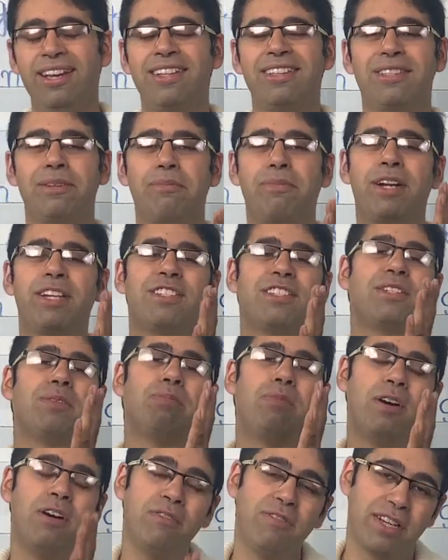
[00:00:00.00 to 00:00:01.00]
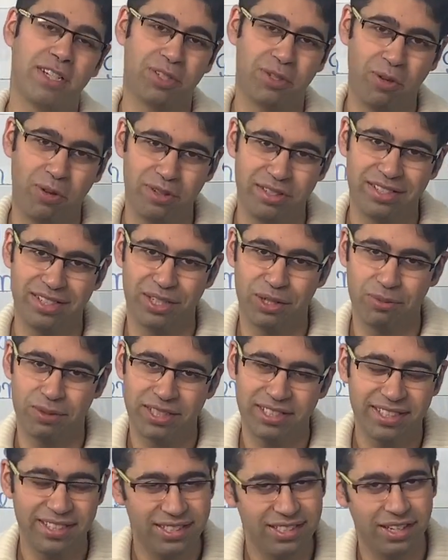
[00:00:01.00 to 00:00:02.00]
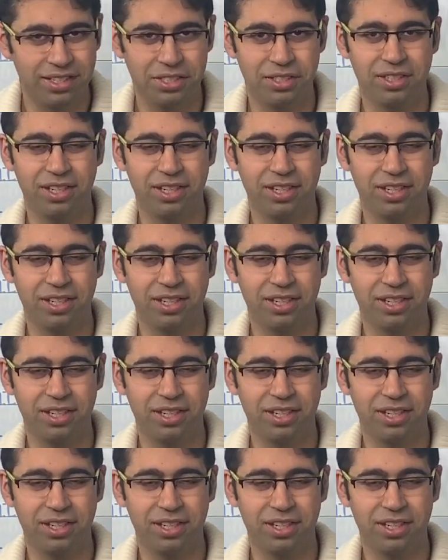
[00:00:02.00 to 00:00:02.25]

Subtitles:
the present perfect continuous in such a